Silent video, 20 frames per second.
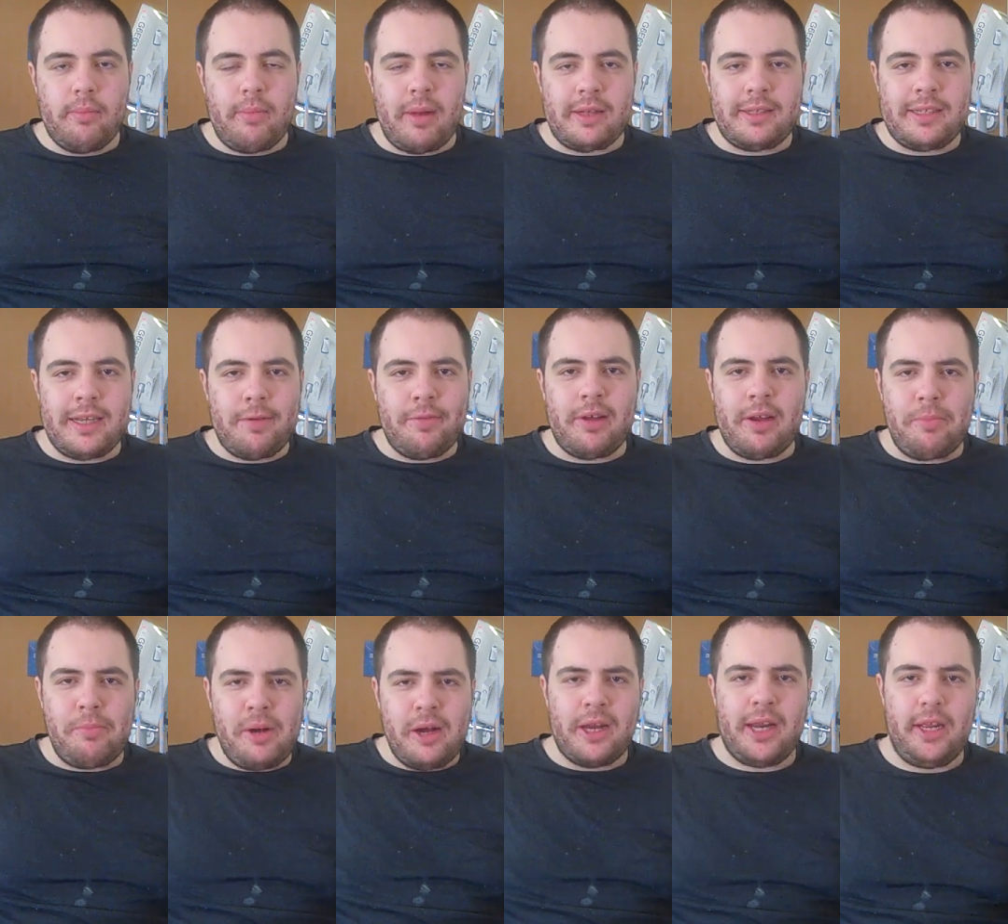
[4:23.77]
By saving
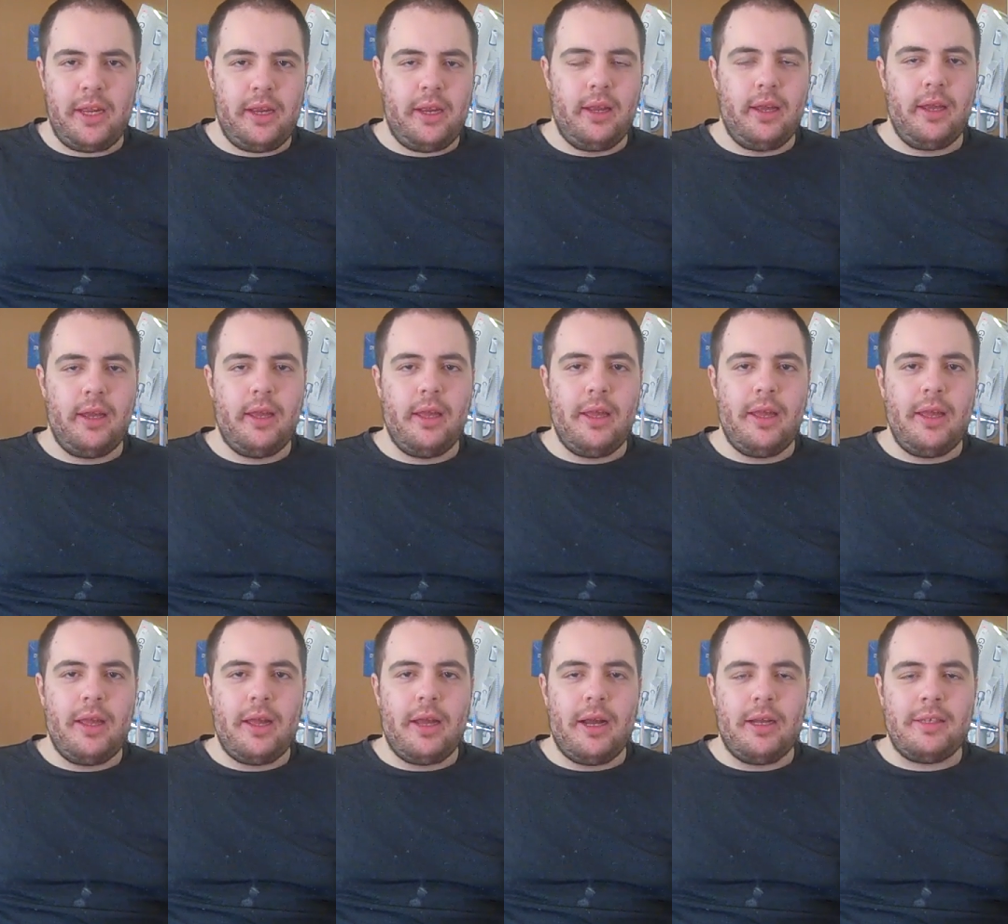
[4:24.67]
up money,
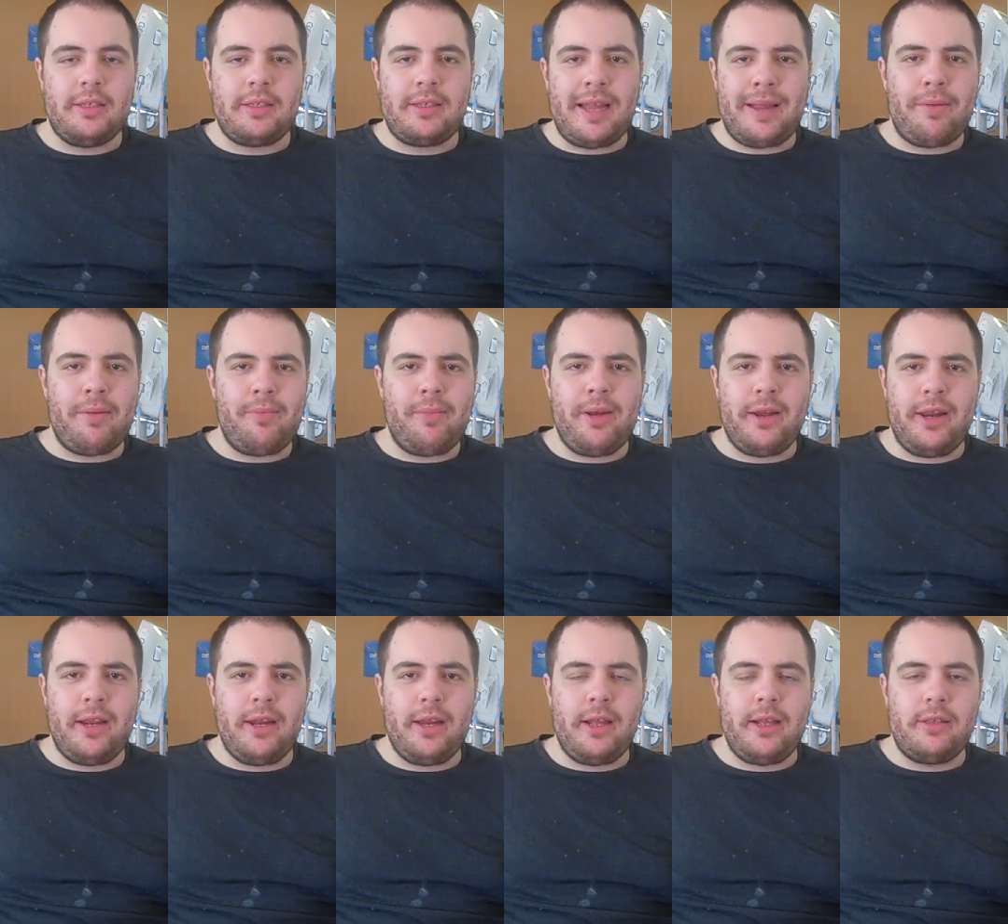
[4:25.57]
and to save up
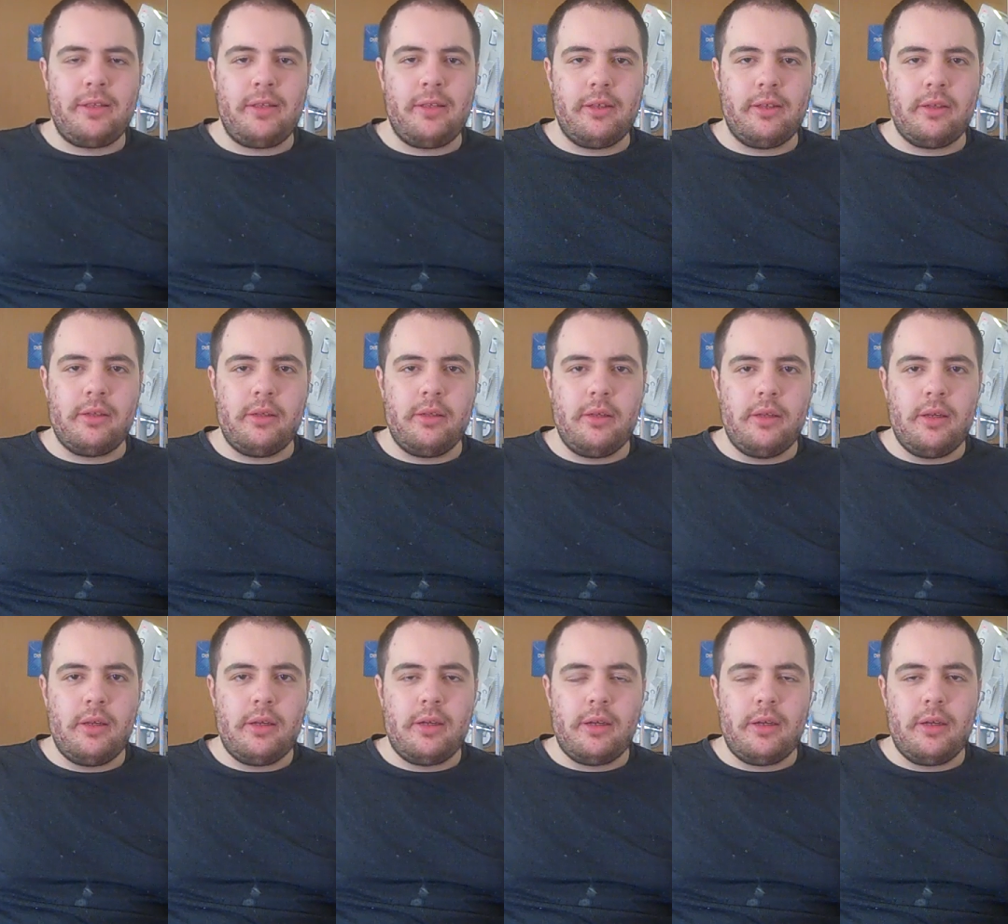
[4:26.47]
money, you need to. You
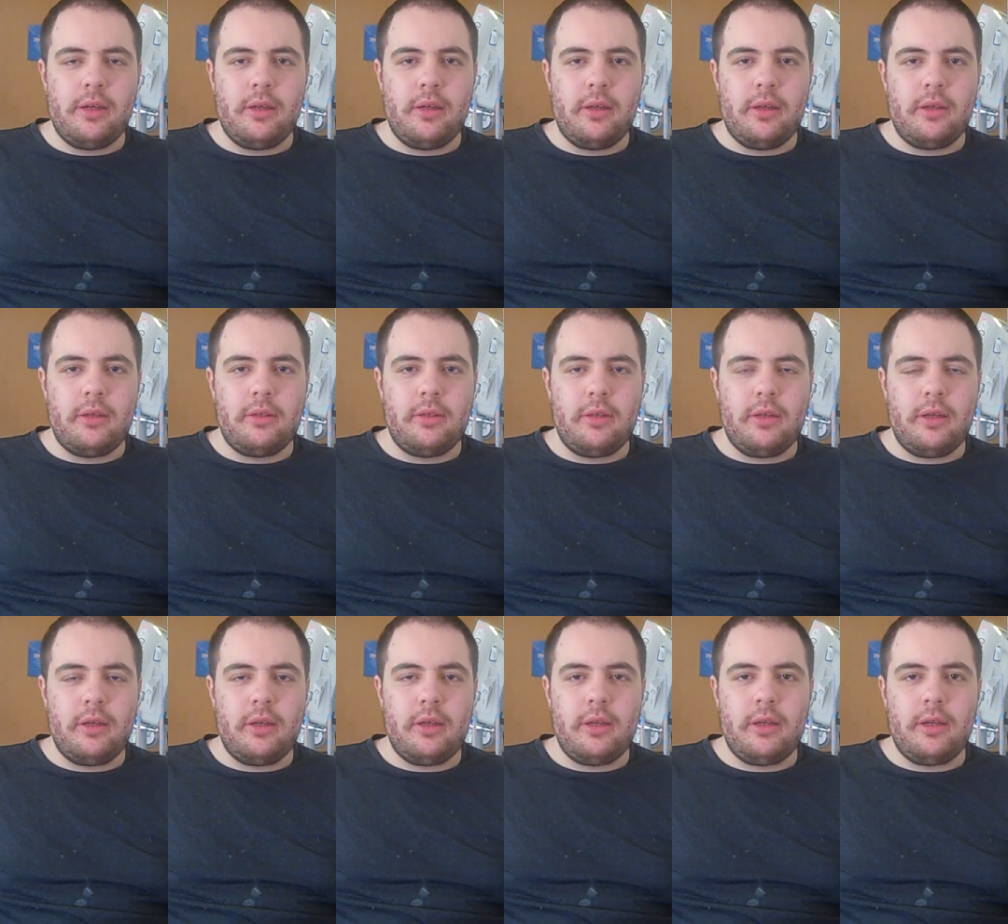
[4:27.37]

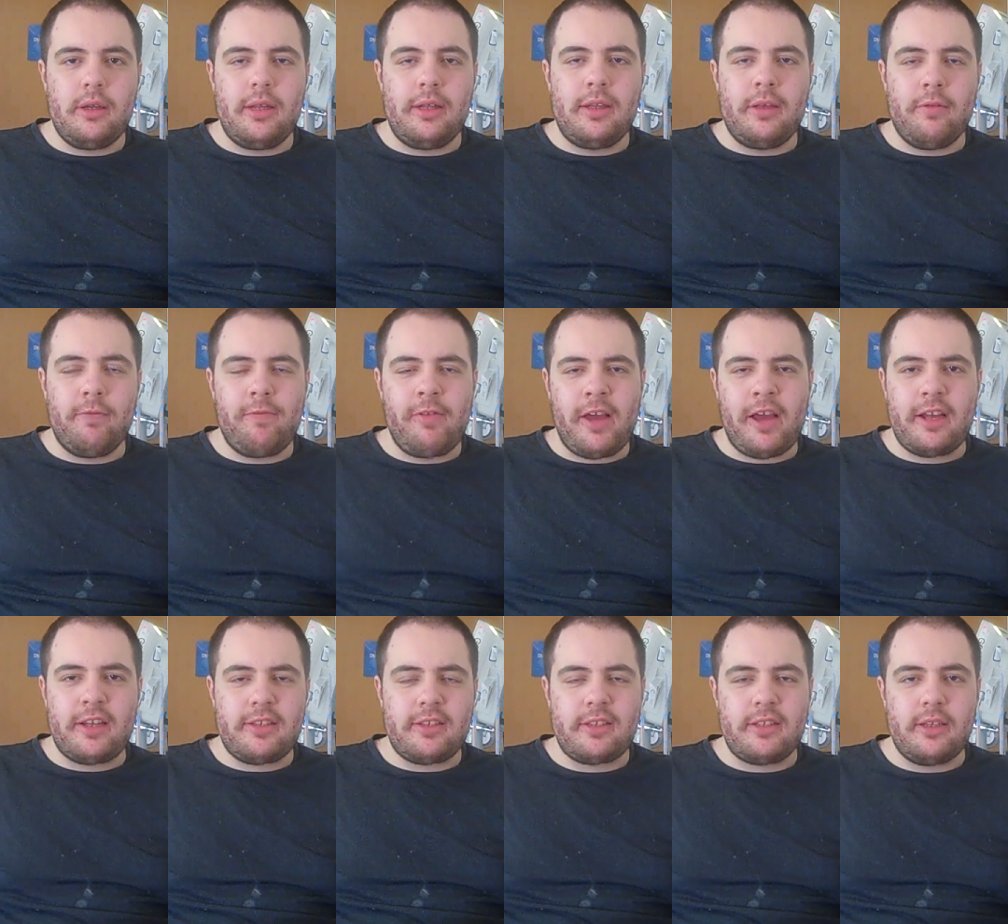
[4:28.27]
need to
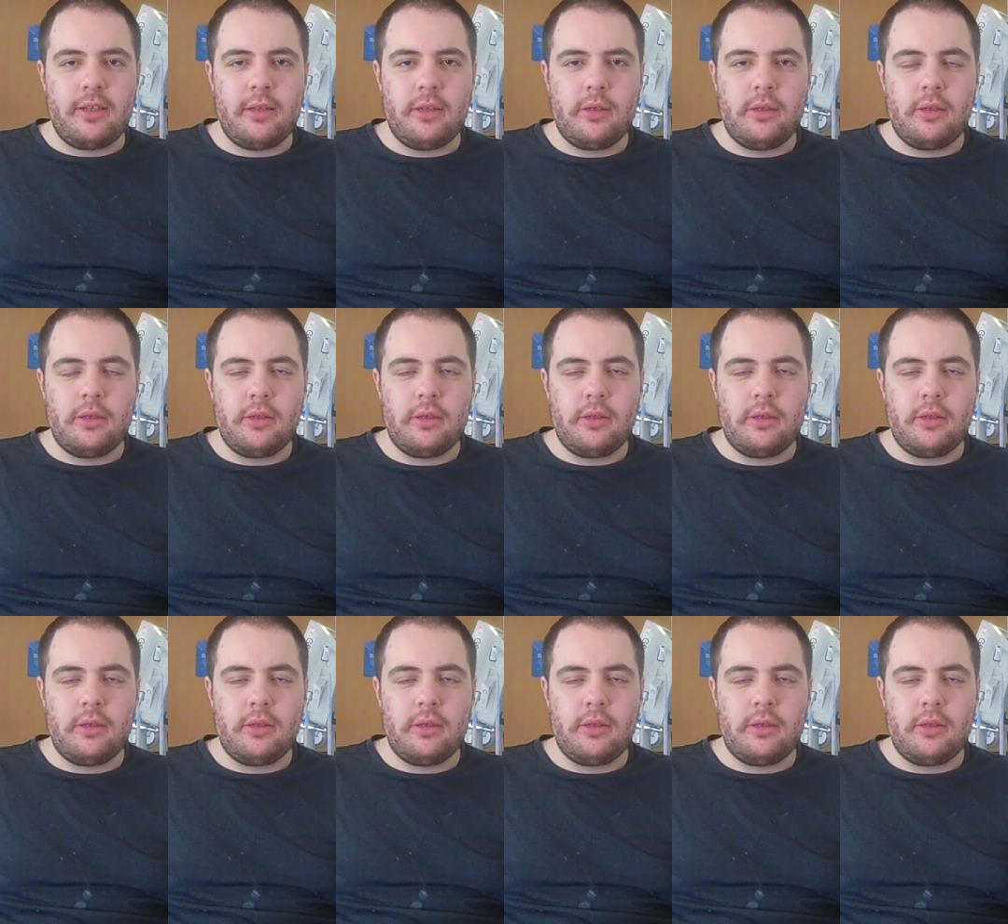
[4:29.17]
invest.